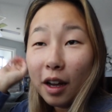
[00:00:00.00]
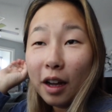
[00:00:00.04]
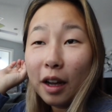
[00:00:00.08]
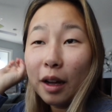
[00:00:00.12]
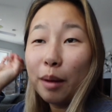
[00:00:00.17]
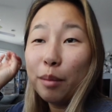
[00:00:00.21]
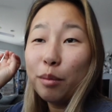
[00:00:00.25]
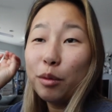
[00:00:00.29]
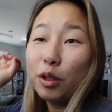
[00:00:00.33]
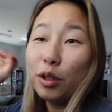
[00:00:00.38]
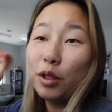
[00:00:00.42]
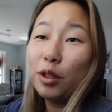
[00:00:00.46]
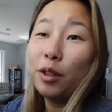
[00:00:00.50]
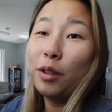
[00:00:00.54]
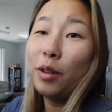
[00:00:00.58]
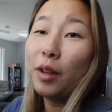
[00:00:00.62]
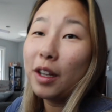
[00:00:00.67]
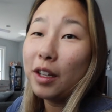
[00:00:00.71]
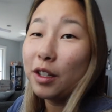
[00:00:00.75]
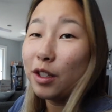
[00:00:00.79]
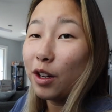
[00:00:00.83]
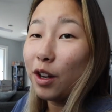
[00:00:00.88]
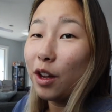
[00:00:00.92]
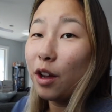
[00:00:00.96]
Um, just so you
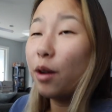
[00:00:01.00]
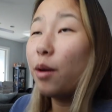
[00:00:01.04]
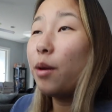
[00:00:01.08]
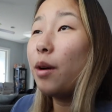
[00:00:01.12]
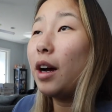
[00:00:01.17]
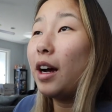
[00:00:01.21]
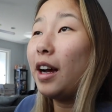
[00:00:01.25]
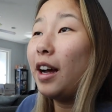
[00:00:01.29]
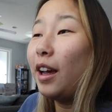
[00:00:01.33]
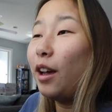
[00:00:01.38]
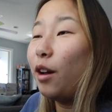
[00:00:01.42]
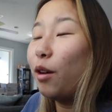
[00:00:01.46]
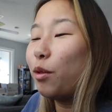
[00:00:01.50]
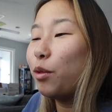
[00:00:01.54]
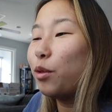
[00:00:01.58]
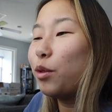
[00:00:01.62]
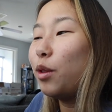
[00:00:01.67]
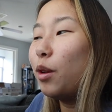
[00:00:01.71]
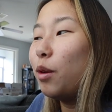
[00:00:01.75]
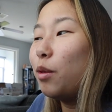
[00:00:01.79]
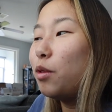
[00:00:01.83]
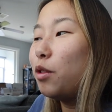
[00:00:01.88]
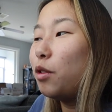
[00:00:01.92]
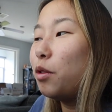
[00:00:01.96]
guys know, I
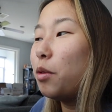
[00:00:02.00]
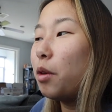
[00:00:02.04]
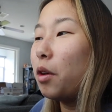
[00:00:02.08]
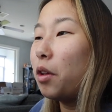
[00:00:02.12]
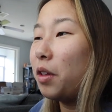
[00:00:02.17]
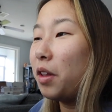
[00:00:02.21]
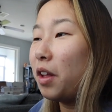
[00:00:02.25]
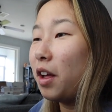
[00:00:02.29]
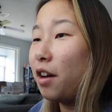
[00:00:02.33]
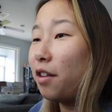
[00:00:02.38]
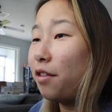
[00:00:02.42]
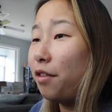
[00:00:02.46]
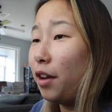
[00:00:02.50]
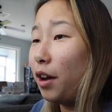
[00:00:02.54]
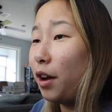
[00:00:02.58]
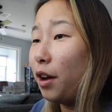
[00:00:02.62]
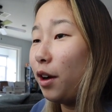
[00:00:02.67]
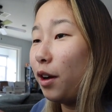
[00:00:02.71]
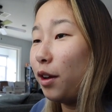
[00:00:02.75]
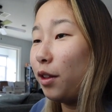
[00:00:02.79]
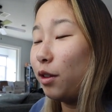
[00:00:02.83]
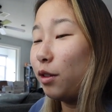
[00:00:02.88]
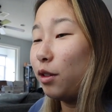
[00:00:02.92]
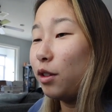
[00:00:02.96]
also do a lot of
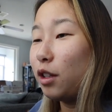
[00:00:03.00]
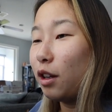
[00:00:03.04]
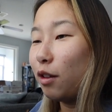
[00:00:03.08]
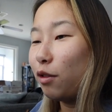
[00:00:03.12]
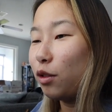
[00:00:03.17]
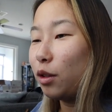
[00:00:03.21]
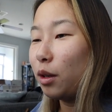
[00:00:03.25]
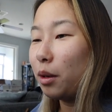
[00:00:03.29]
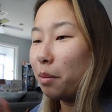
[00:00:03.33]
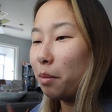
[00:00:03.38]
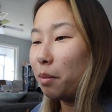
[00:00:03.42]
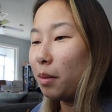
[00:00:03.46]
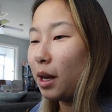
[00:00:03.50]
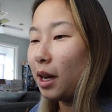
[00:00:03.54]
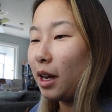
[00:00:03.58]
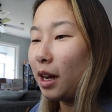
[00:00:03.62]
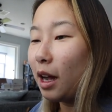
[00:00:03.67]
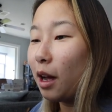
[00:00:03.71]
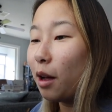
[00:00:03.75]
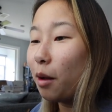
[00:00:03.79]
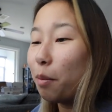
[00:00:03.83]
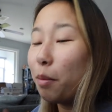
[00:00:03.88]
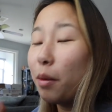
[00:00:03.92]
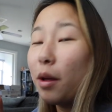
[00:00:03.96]
other stuff, so I
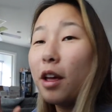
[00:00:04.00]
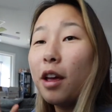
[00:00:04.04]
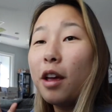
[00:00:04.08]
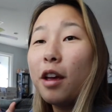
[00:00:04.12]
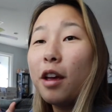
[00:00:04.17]
might help